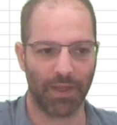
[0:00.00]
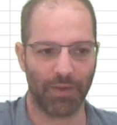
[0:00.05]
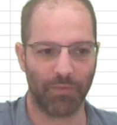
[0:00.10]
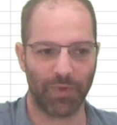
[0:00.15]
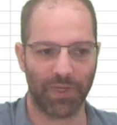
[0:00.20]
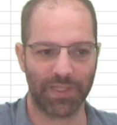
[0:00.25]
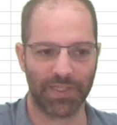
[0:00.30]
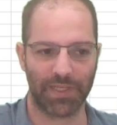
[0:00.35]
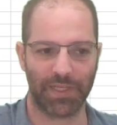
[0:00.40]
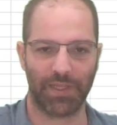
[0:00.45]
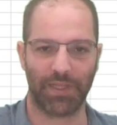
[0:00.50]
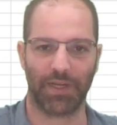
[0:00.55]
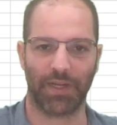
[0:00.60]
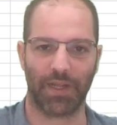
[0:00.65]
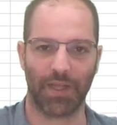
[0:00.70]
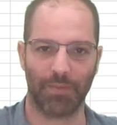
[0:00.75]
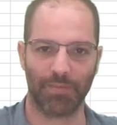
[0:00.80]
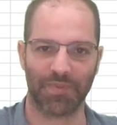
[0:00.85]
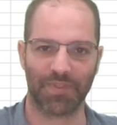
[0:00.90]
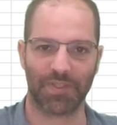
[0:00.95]
We can see that
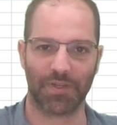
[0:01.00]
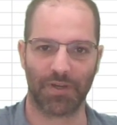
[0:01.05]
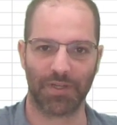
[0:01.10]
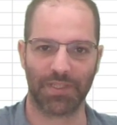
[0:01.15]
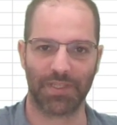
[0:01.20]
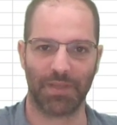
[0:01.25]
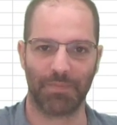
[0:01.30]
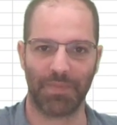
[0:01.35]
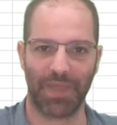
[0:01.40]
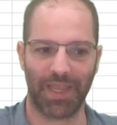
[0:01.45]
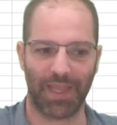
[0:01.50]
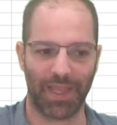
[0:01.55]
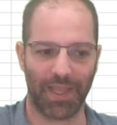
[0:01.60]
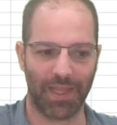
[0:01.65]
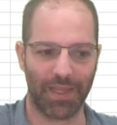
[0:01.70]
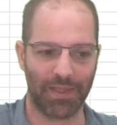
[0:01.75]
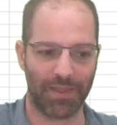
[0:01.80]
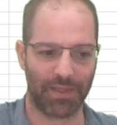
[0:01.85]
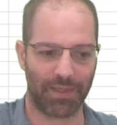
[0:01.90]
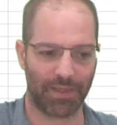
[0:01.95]
it starts at
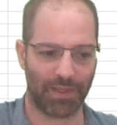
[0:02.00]
May 8th,